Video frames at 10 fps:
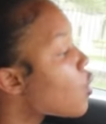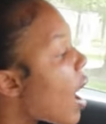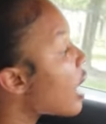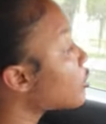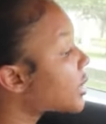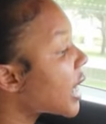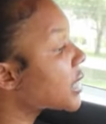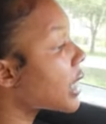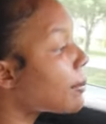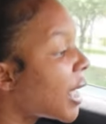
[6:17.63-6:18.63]
Why are you
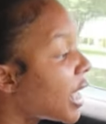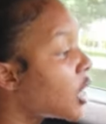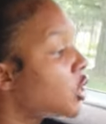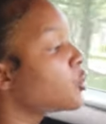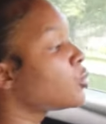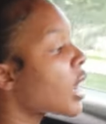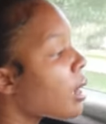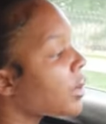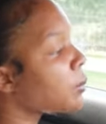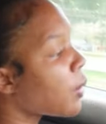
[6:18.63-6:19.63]
texting me? You
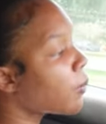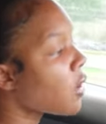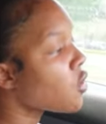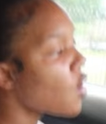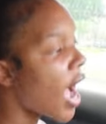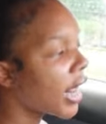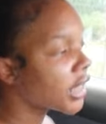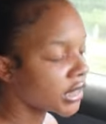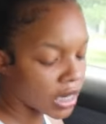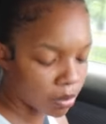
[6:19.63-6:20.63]
dummy. People don't know how
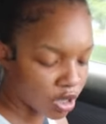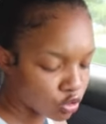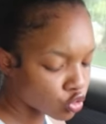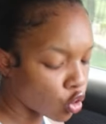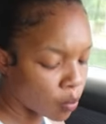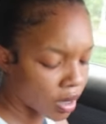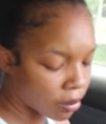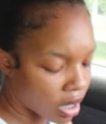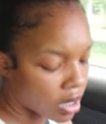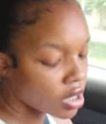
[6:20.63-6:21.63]
to cheat, bro. You stupid,
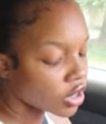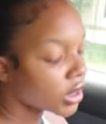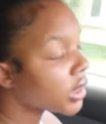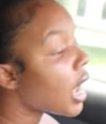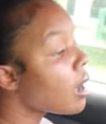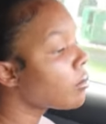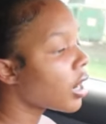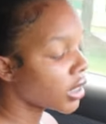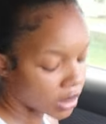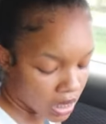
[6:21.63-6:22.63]
bro. You dumb, bro. You